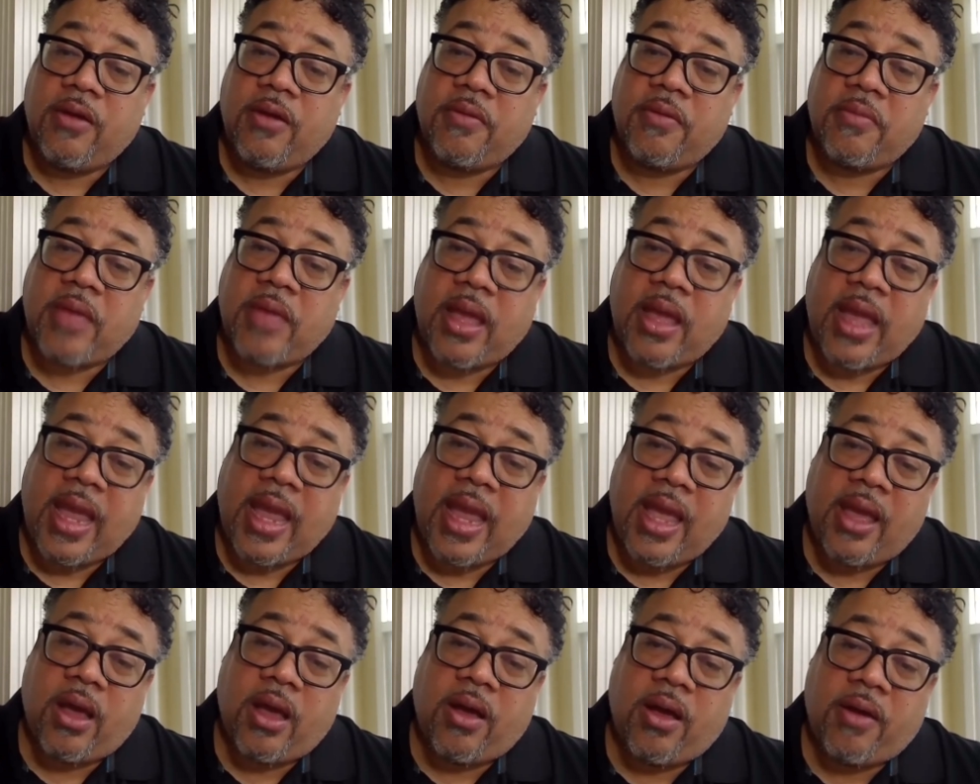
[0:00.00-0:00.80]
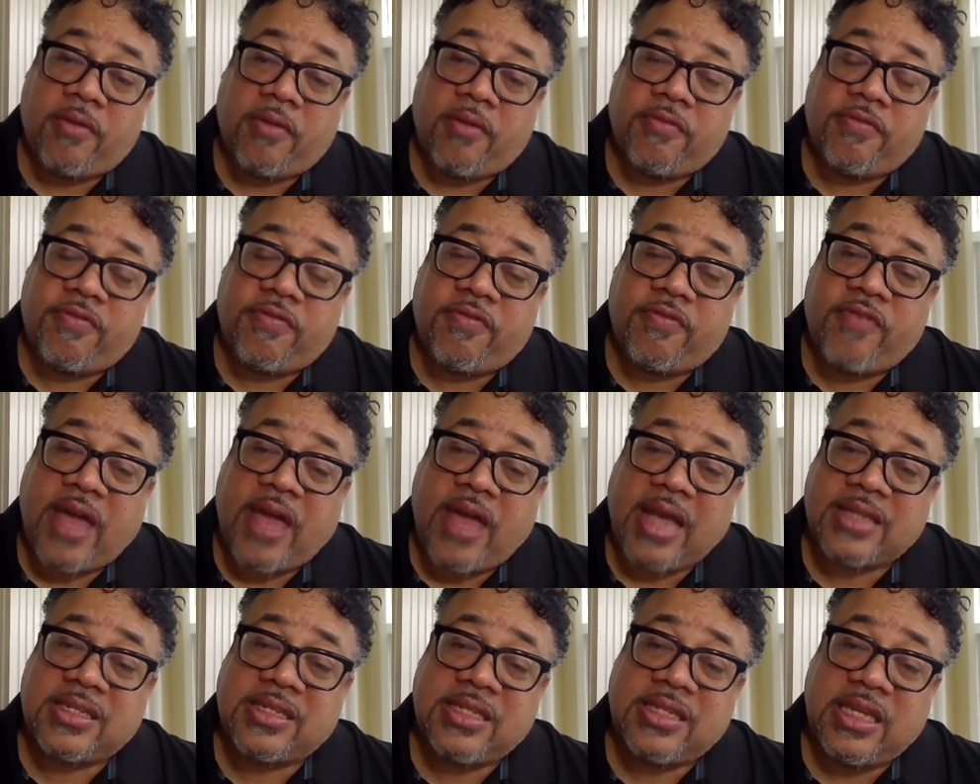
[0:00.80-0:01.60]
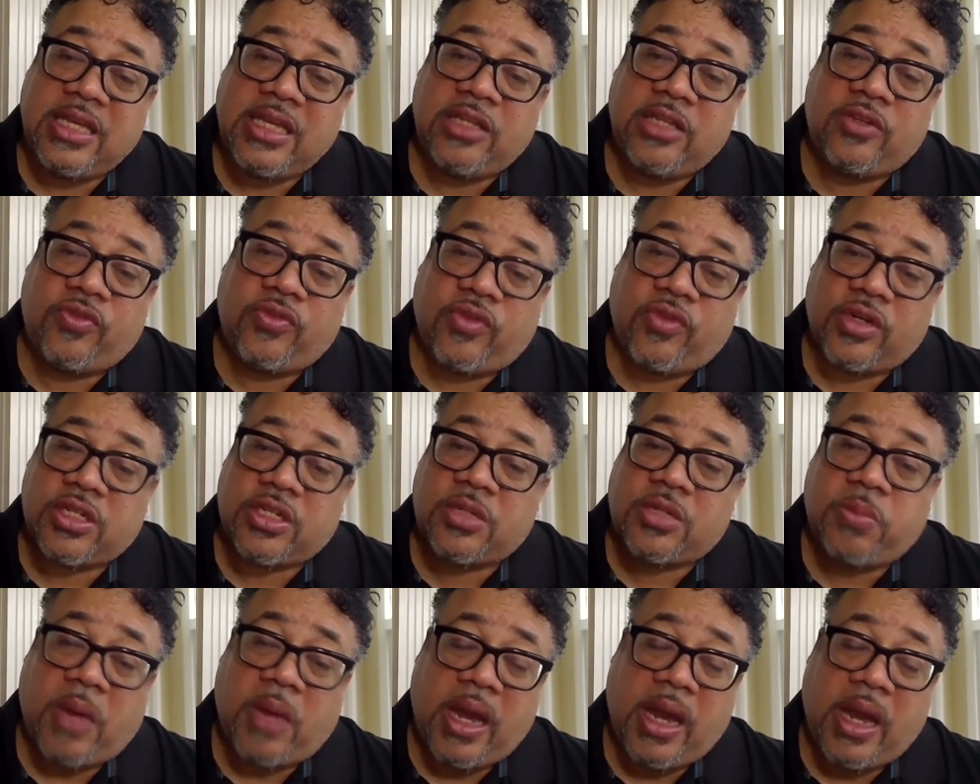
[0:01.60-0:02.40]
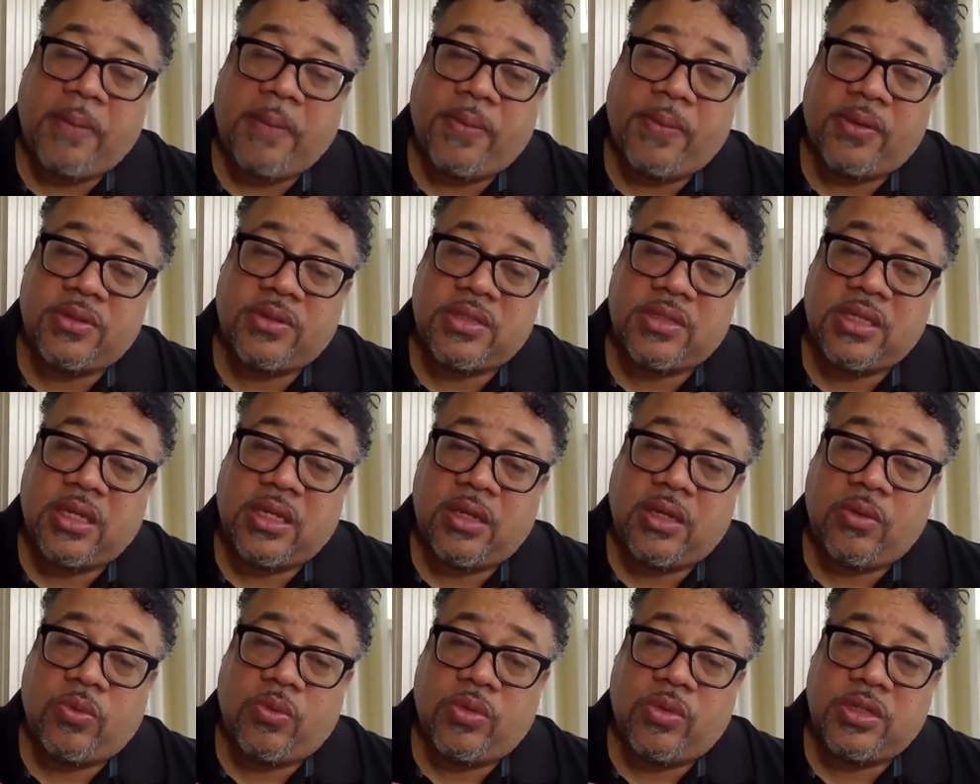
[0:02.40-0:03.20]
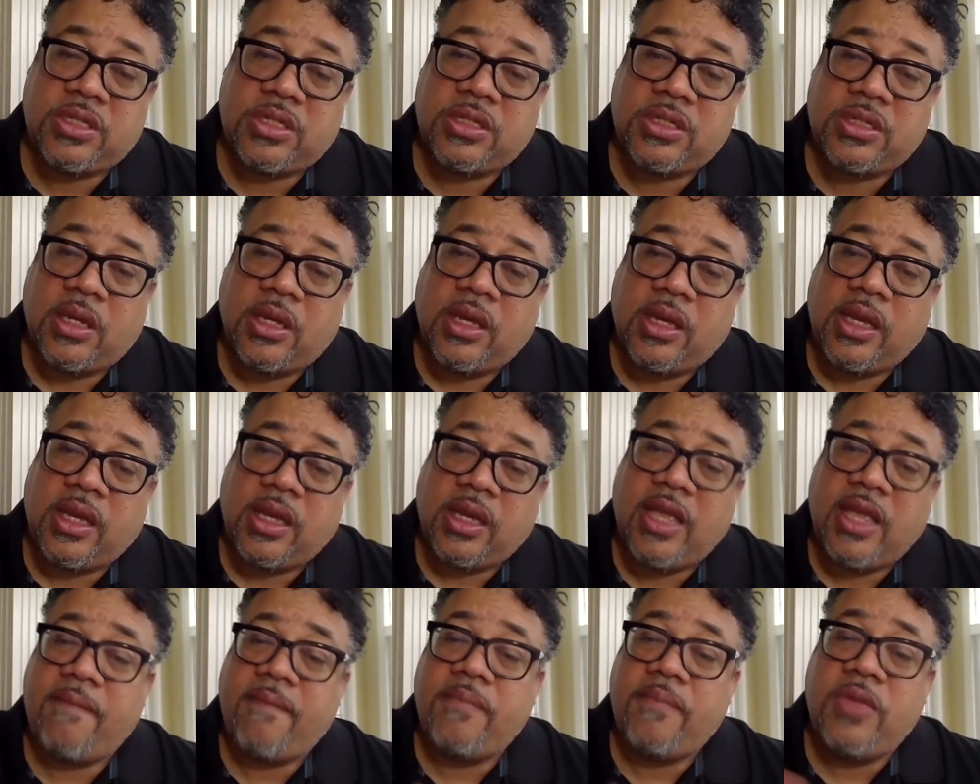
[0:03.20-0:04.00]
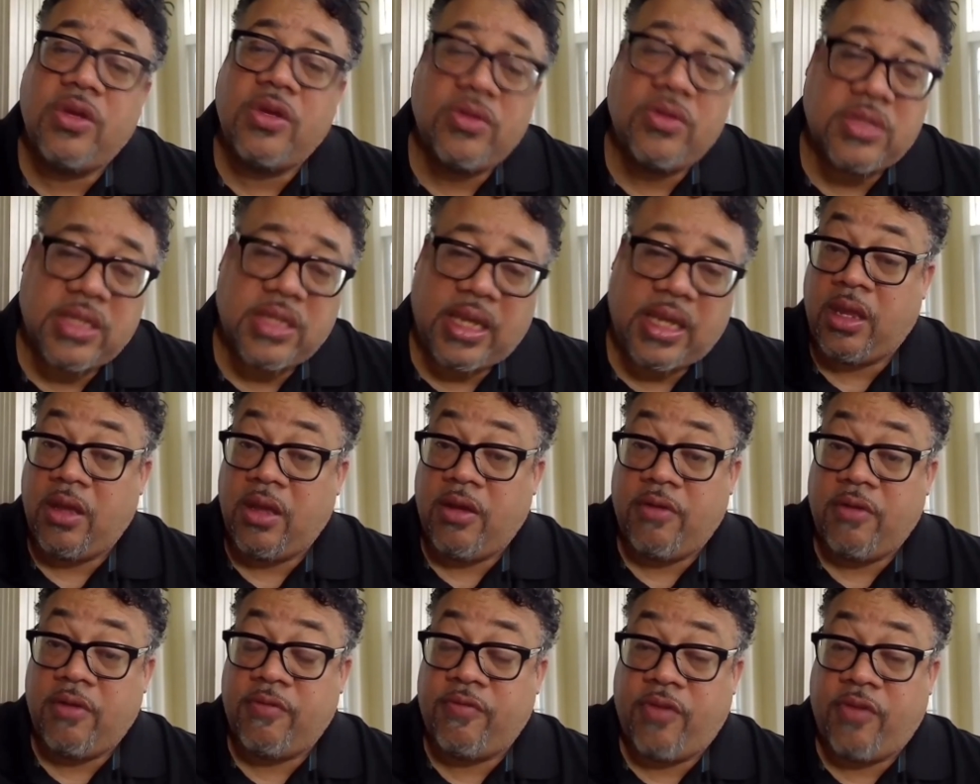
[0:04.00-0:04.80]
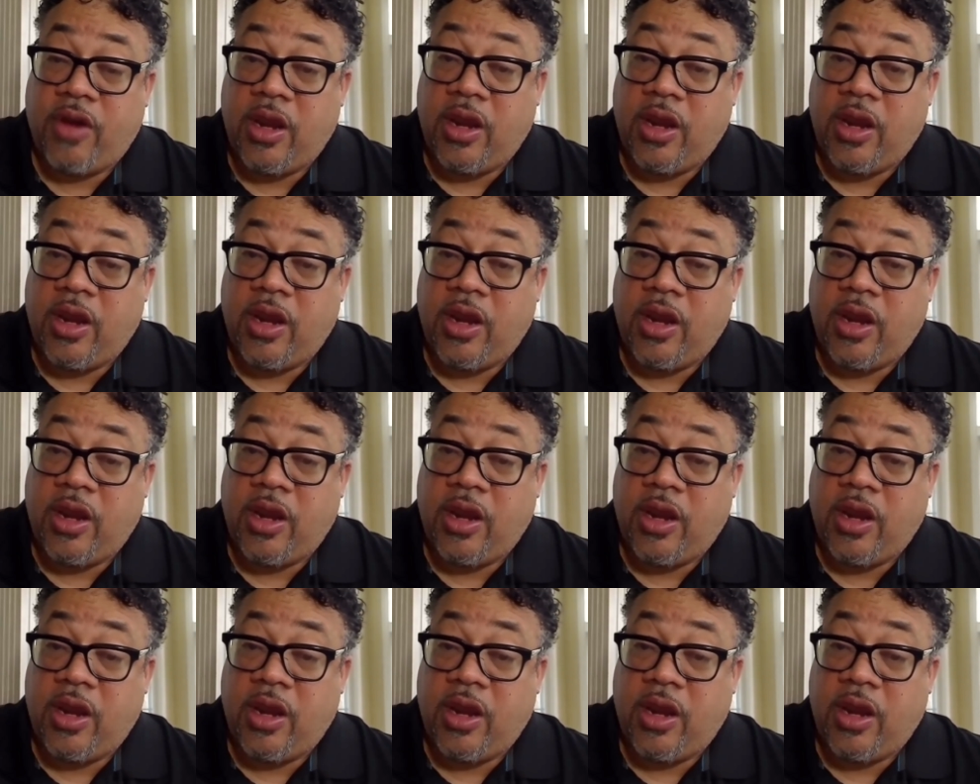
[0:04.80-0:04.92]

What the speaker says: vaccines for the spike protein, which can mutate very